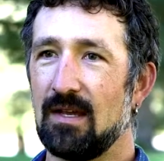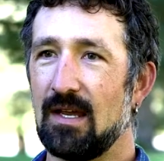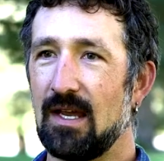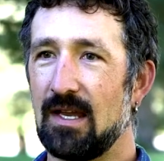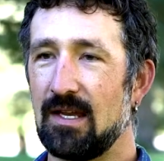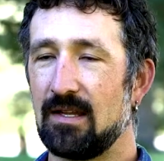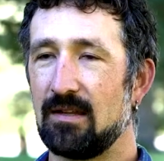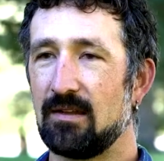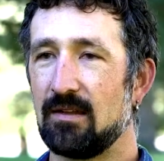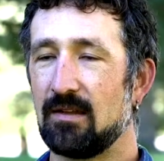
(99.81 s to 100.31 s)

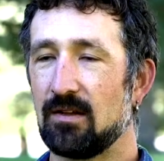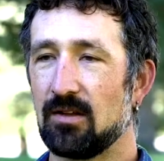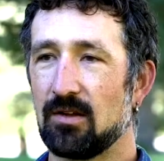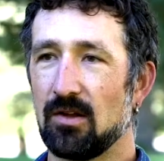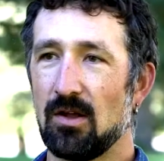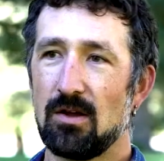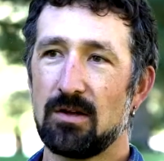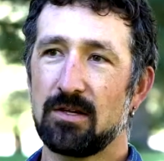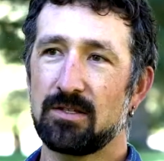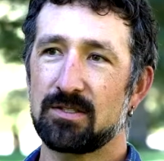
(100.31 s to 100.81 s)
And in the
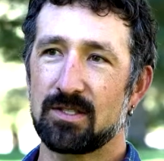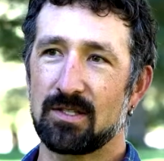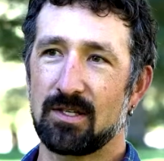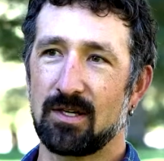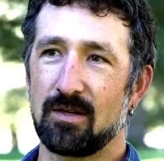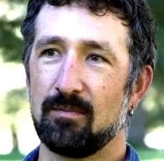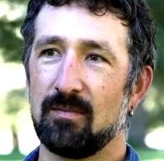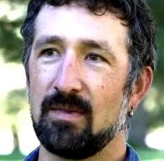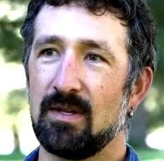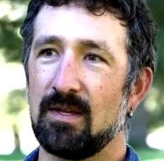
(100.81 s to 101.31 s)
long
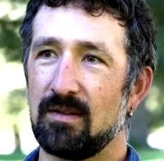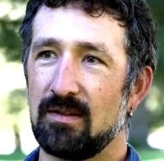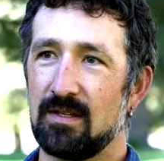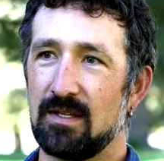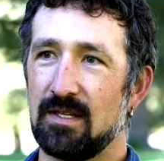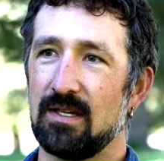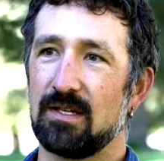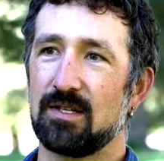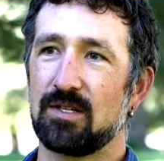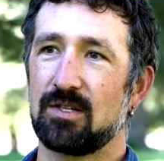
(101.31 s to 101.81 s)
term,
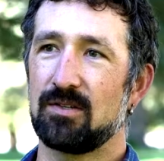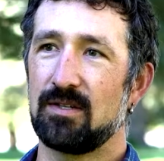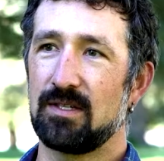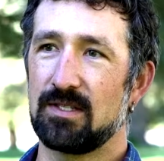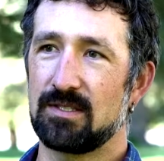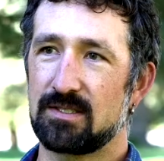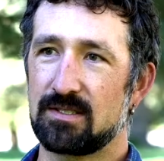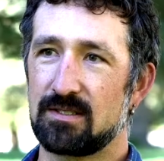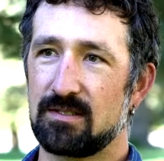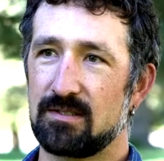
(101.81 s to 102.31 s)
the
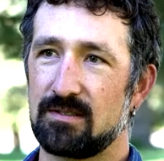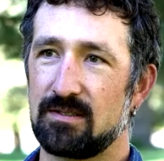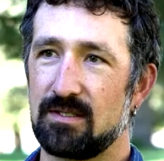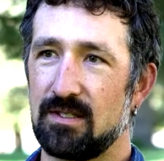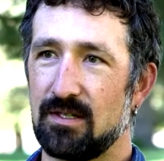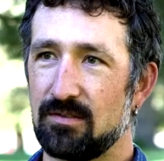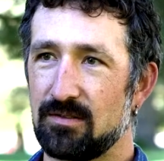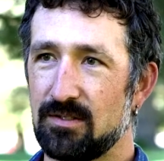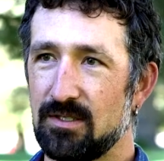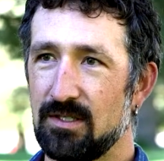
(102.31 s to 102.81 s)
increased
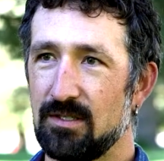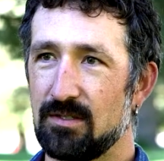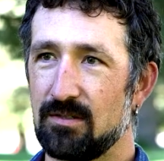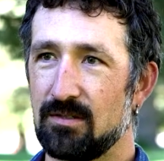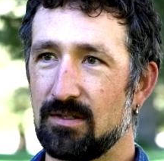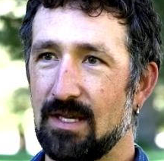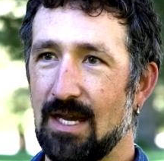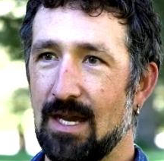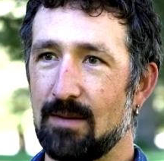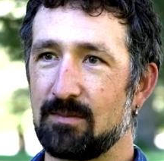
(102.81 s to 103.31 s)

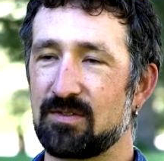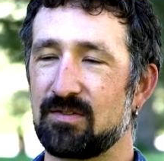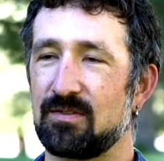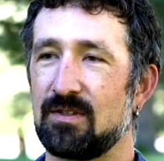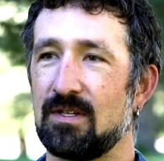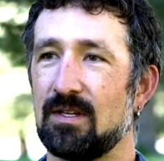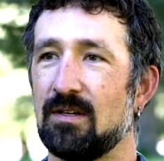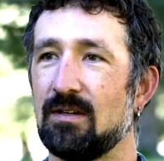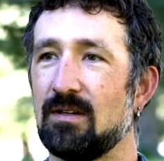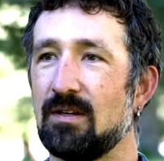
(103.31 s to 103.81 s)
CO2 in the
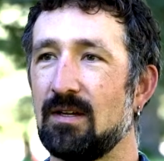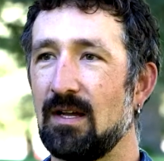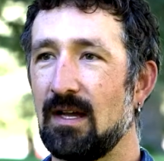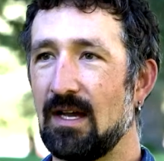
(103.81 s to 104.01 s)
atmosphere